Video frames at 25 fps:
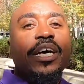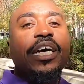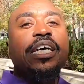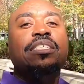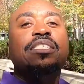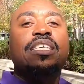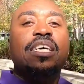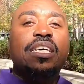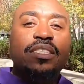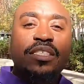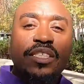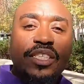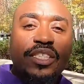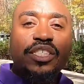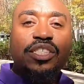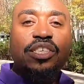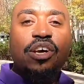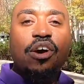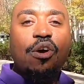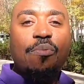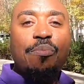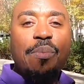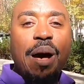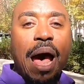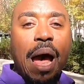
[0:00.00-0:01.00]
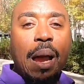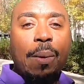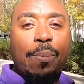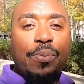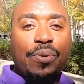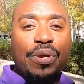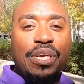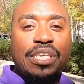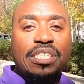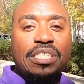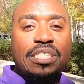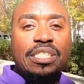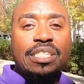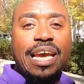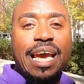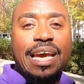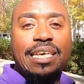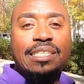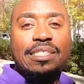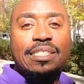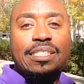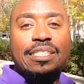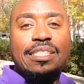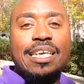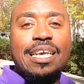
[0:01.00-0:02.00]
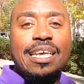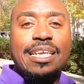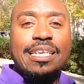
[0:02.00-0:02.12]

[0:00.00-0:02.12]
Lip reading: just to show my appreciation.